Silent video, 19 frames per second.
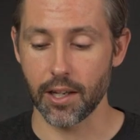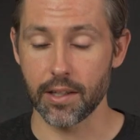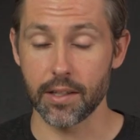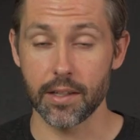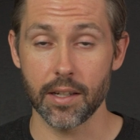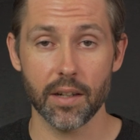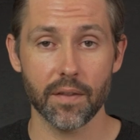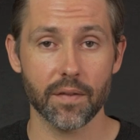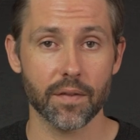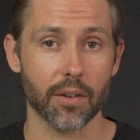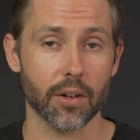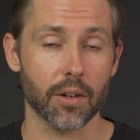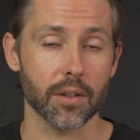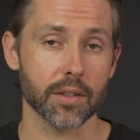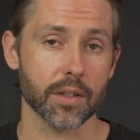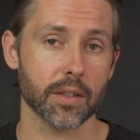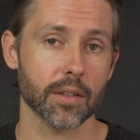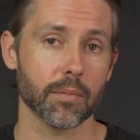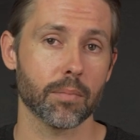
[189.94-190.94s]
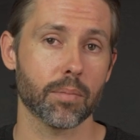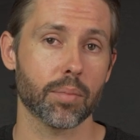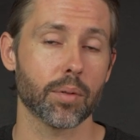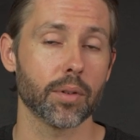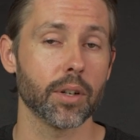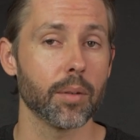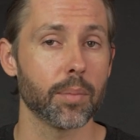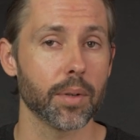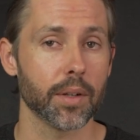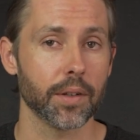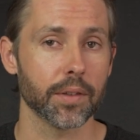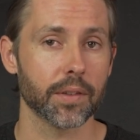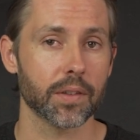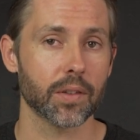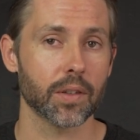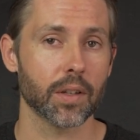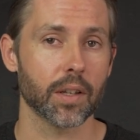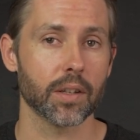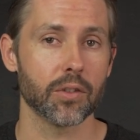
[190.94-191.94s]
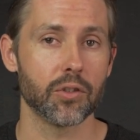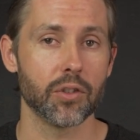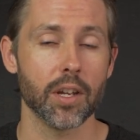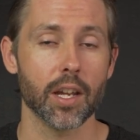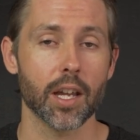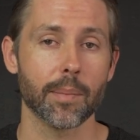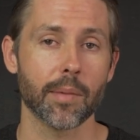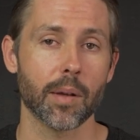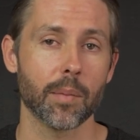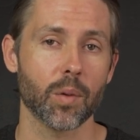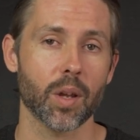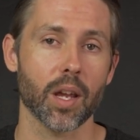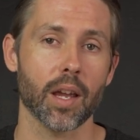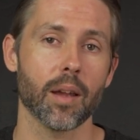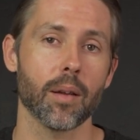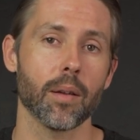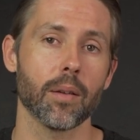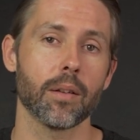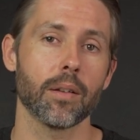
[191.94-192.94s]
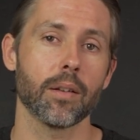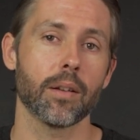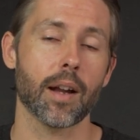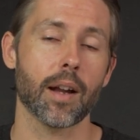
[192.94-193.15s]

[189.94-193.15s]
the default pre-built GMMK